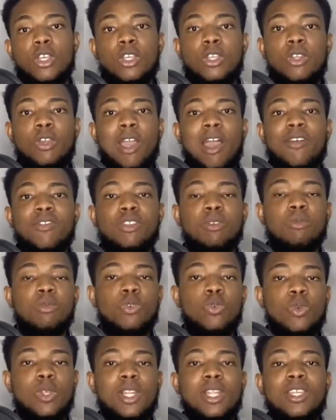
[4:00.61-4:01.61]
you have to be
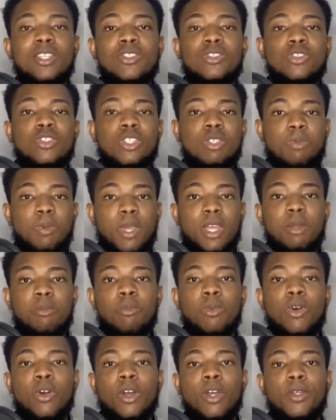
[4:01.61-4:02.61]
willing to spend
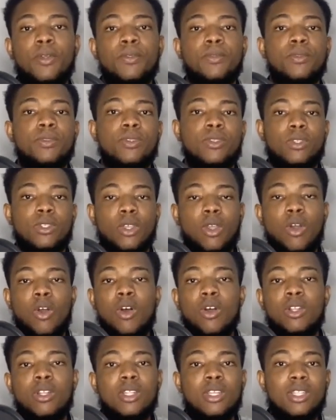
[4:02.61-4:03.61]
more
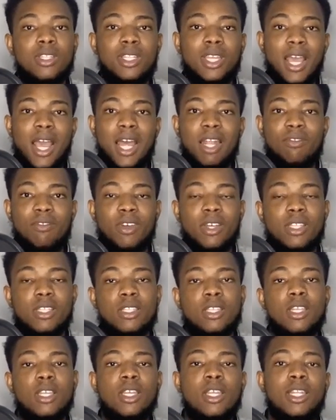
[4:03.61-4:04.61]
on the adverts.